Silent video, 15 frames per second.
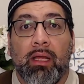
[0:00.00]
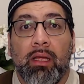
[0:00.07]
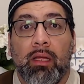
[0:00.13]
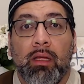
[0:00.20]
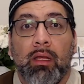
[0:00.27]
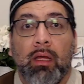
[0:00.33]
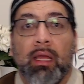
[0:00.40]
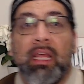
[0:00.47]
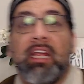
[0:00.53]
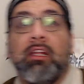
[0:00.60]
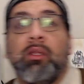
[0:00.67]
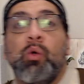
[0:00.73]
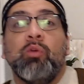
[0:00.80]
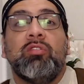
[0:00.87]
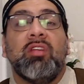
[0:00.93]
He
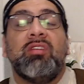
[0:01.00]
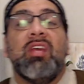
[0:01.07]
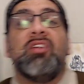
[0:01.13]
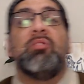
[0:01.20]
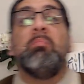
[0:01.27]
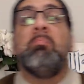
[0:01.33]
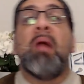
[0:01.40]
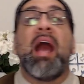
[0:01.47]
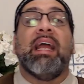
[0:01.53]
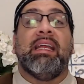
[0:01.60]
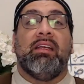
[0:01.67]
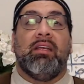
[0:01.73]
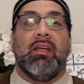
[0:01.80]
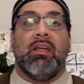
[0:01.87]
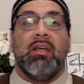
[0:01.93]
loses his
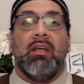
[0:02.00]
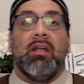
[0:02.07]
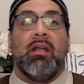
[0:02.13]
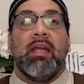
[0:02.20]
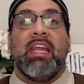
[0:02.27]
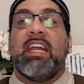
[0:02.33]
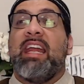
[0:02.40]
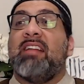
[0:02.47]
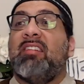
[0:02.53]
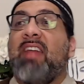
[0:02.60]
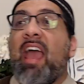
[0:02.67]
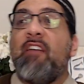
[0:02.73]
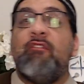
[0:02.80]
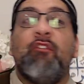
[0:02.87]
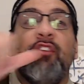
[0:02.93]
mind. He gets
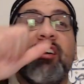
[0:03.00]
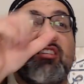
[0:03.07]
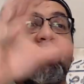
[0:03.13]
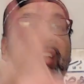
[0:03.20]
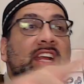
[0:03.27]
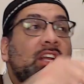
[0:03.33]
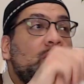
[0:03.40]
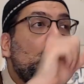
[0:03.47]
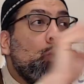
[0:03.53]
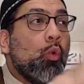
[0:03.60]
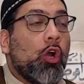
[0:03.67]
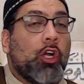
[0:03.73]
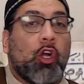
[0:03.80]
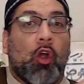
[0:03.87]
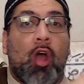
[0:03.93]
every single
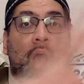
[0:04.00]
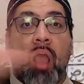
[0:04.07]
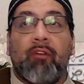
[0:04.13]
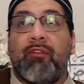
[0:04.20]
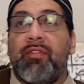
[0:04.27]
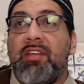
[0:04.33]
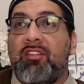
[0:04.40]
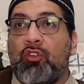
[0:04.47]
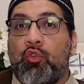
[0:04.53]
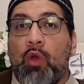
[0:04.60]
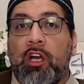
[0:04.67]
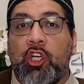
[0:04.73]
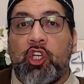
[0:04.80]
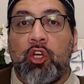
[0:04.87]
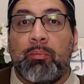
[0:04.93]
worker off this
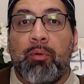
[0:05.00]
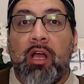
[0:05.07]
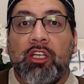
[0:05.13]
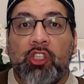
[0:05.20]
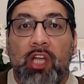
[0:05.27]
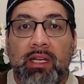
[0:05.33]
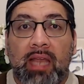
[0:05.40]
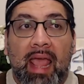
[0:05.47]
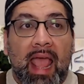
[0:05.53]
structure project.